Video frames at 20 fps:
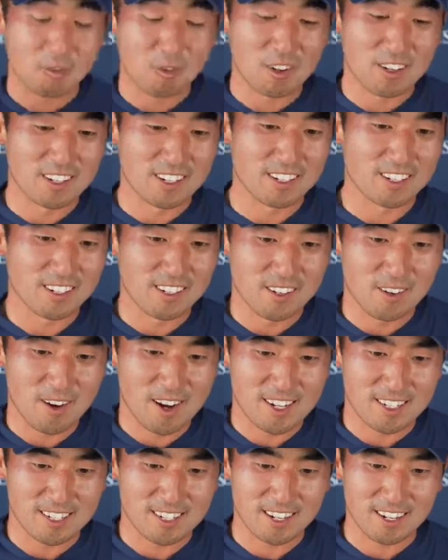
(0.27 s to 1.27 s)
funny that you
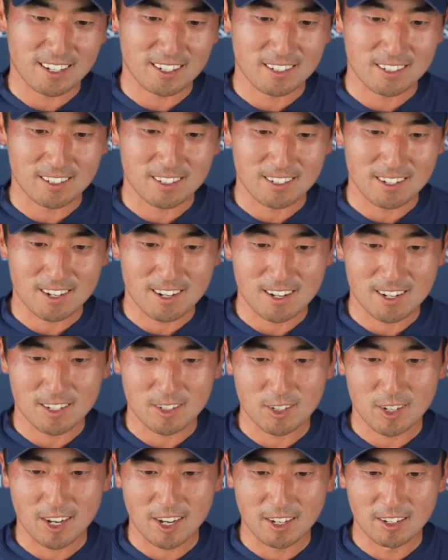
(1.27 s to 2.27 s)
asked that because
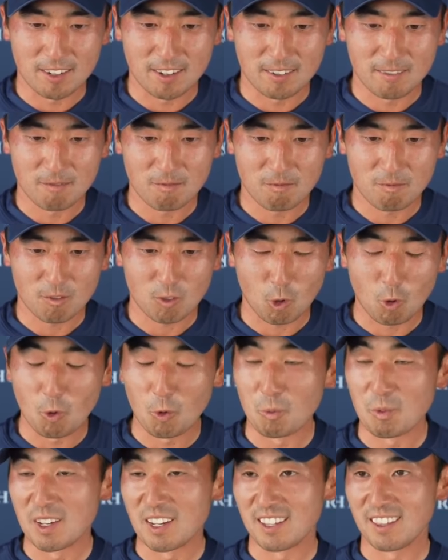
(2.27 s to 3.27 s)
Shane told
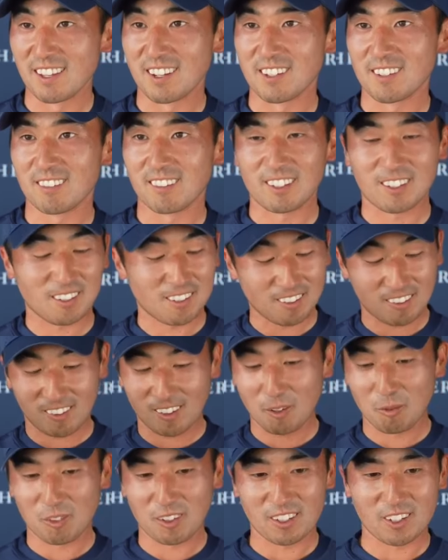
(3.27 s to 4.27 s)
me that it's like it
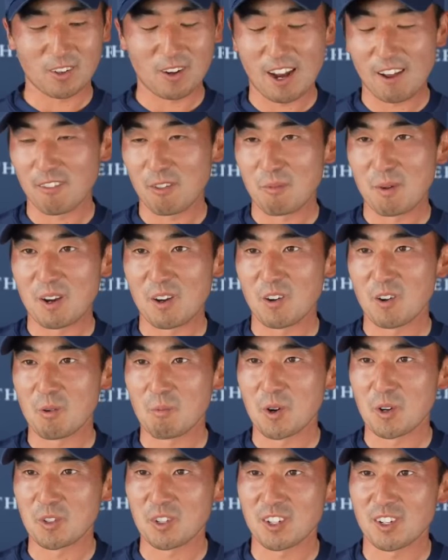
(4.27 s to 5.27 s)
seems like you have the better
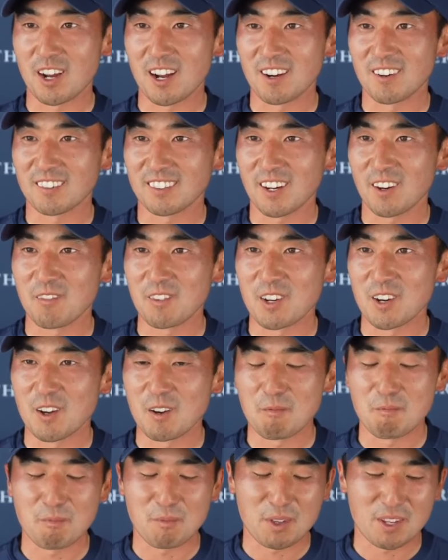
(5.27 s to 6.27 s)
most shot coming
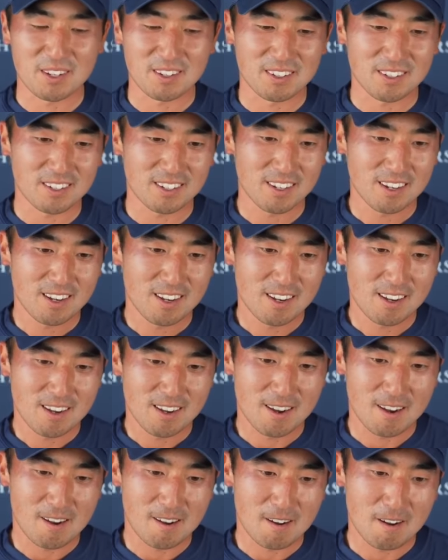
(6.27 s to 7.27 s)
up, and
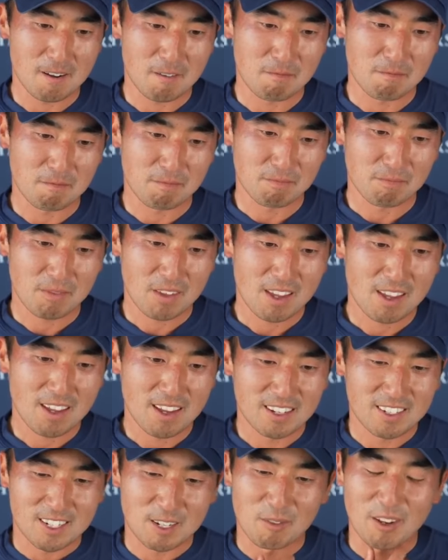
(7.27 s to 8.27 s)
it
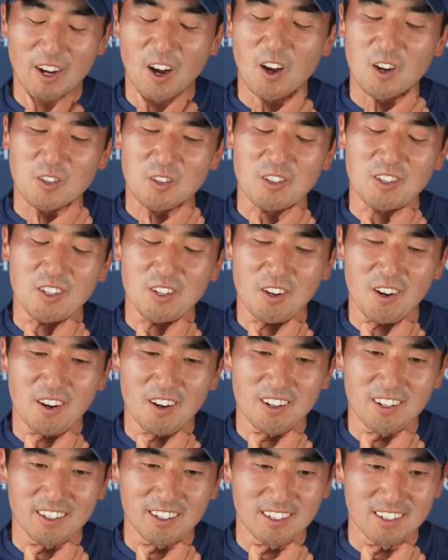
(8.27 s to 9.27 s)
seemed like ours was a little
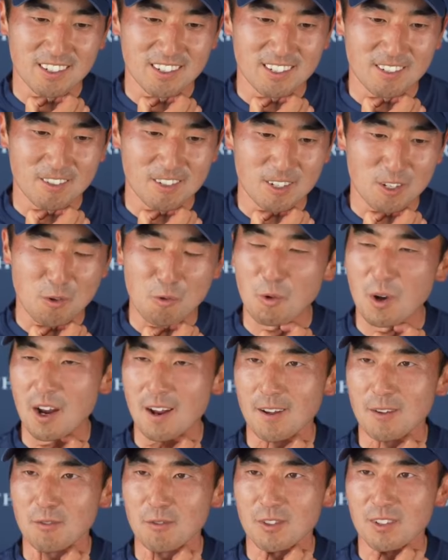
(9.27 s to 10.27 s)
harder because it was in the
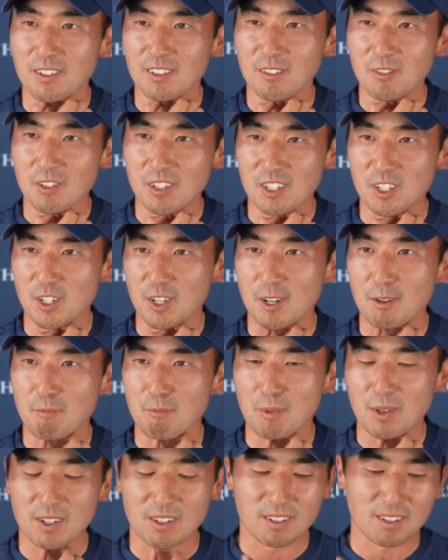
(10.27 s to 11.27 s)
rough and it was a
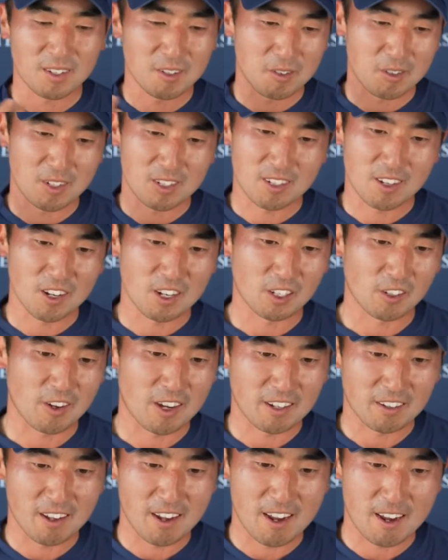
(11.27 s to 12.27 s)
chip and it was not a
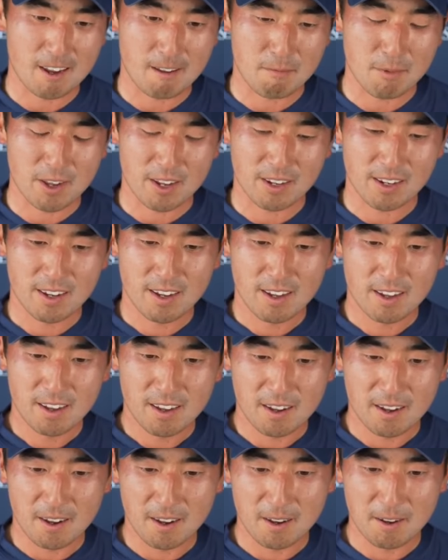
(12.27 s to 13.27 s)
great lie. But
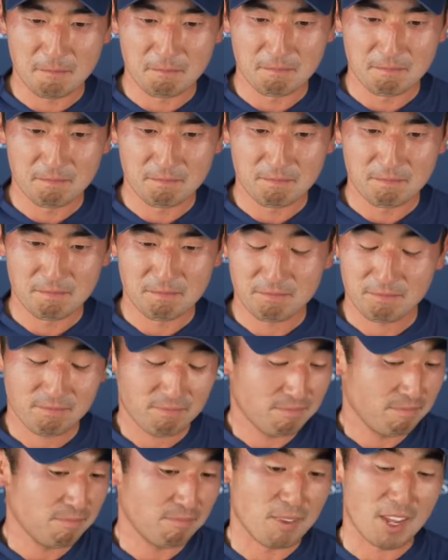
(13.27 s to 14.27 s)

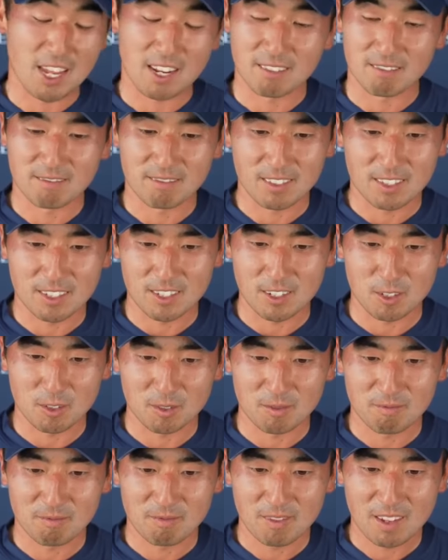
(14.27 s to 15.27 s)
man, it